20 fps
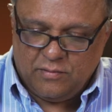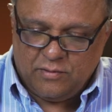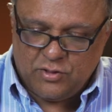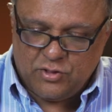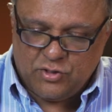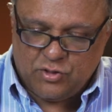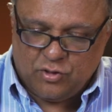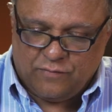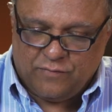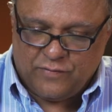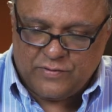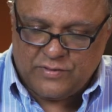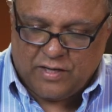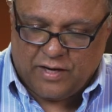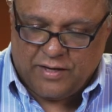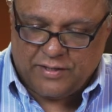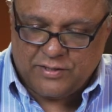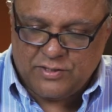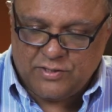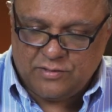surface
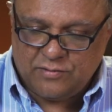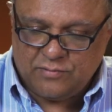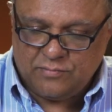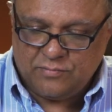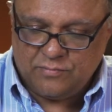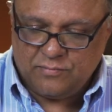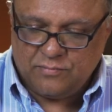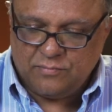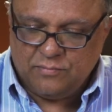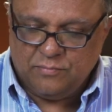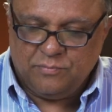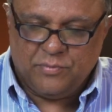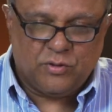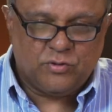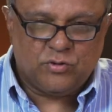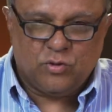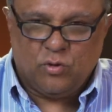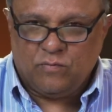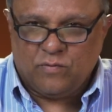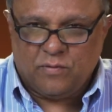ice
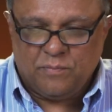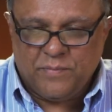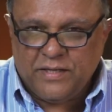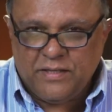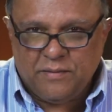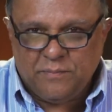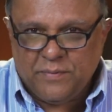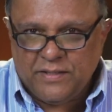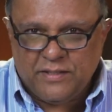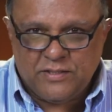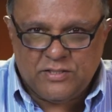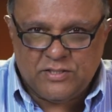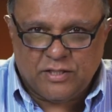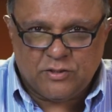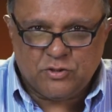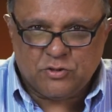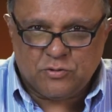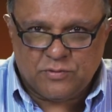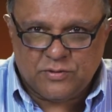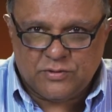built over many, many
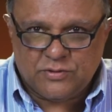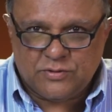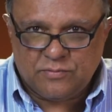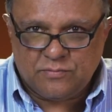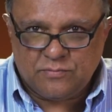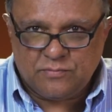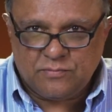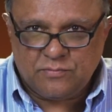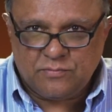centuries.